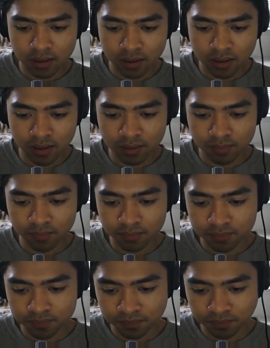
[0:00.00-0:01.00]
All right.
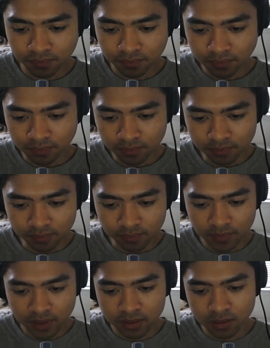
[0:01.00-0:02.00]

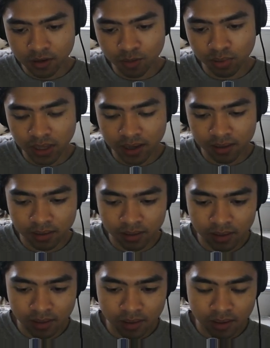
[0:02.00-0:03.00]
So let's go plan.
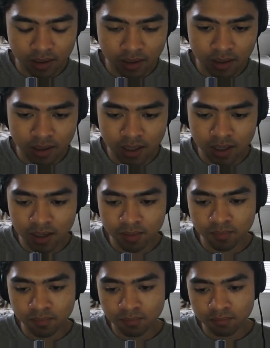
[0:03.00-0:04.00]

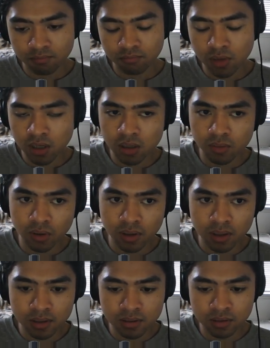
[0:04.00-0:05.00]
Well, we're
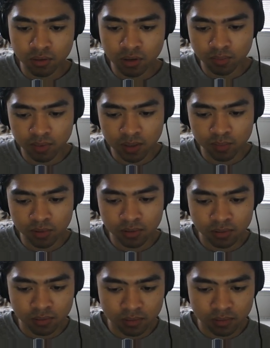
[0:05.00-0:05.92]
gonna sort people.